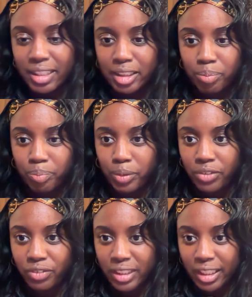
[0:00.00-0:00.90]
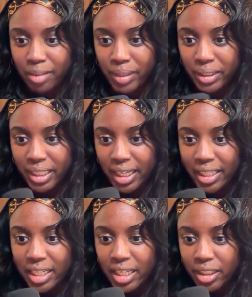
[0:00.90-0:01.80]
that's the beautiful thing about that.
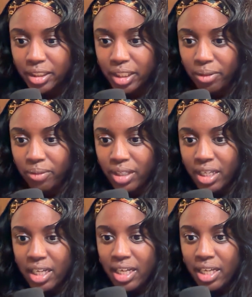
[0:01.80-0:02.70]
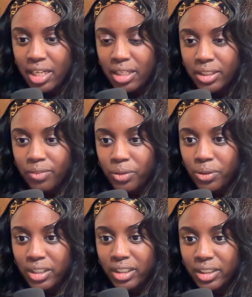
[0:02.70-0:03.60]
So of
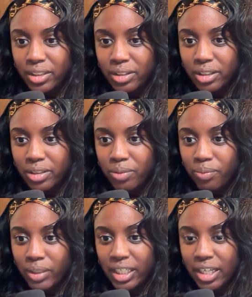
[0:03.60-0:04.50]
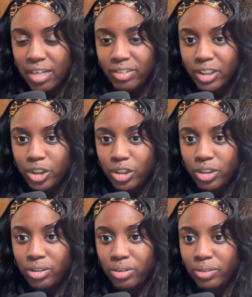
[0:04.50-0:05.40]
course, when it comes
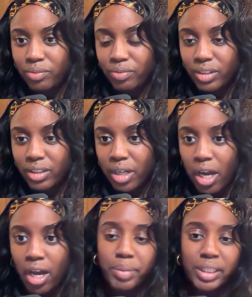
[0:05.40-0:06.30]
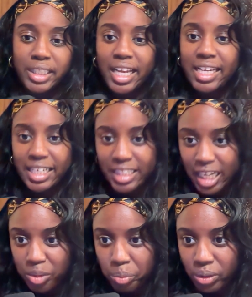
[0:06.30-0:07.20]
to building an AI
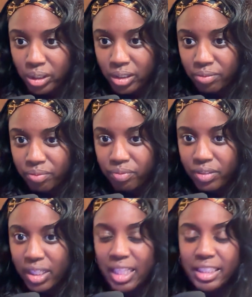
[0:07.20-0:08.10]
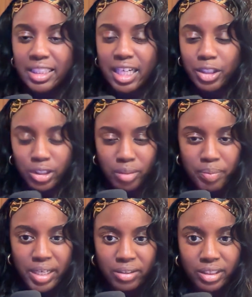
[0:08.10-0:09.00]
dashboard, it's not just
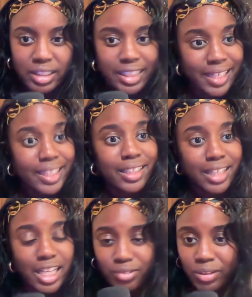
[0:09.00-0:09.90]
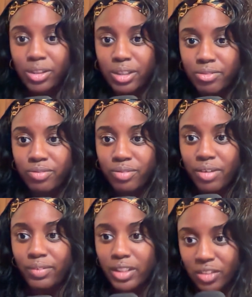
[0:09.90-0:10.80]
about data, as we learned
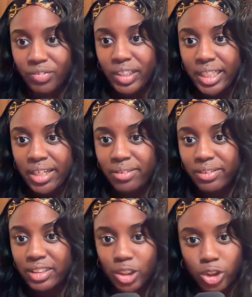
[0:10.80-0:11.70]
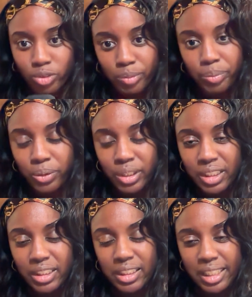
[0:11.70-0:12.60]
from this video. It's not just
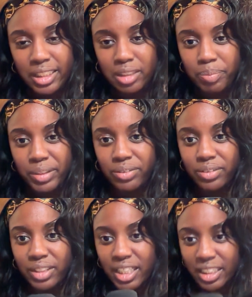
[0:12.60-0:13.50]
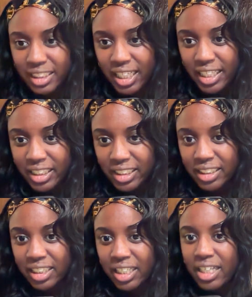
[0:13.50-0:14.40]
reports. It's to build insights,